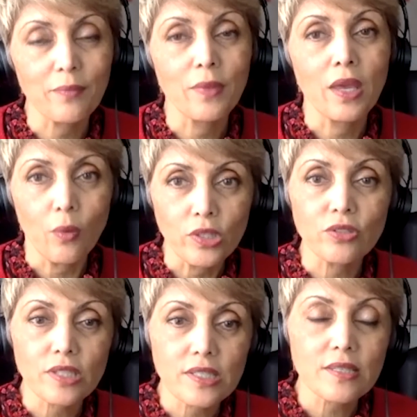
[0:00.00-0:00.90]
when you
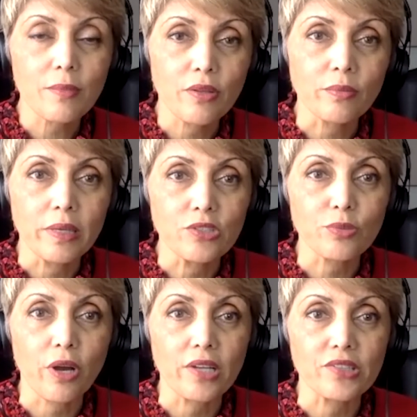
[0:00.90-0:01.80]
look at some other major
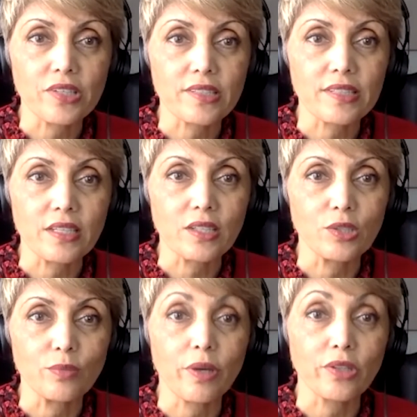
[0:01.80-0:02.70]
projects that
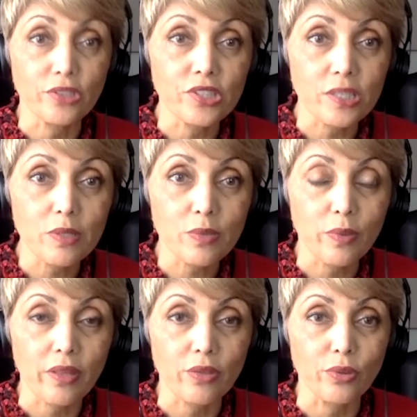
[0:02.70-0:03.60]
include partnerships
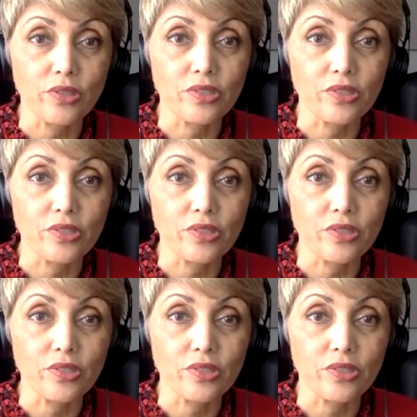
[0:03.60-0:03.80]
with other orders of